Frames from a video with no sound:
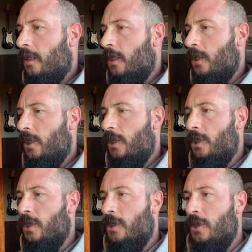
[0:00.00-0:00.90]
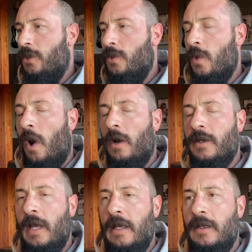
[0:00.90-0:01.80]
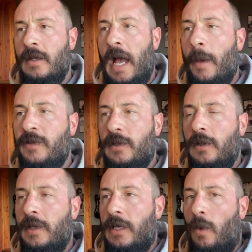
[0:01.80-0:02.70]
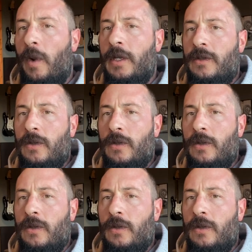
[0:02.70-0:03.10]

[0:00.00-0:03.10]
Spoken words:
You are absolutely going